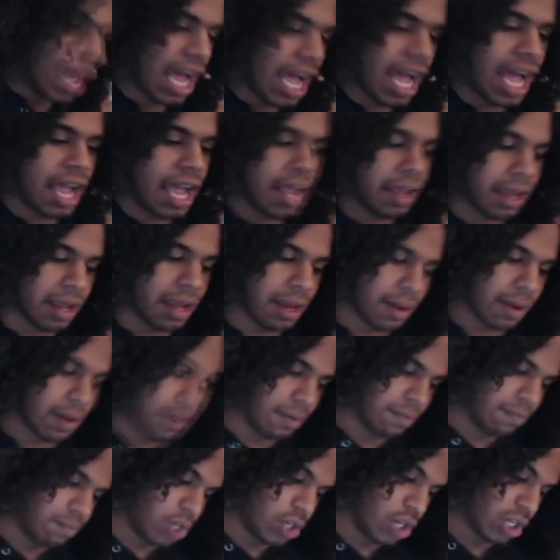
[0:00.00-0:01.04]

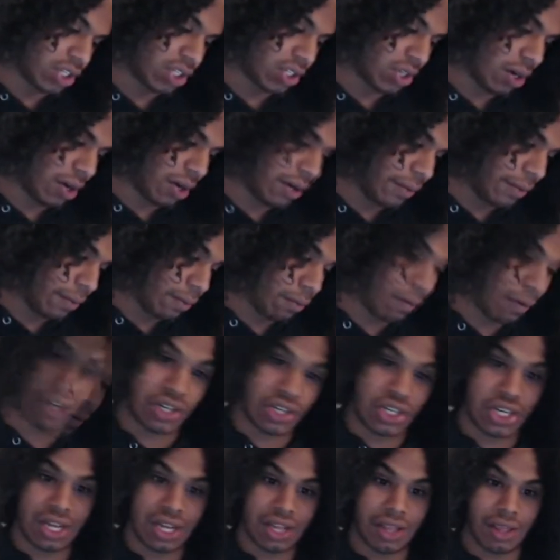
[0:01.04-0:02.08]
I just started
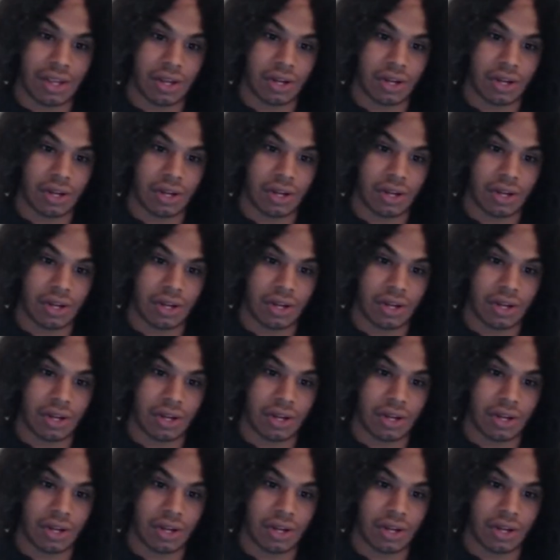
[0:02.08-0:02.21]
watching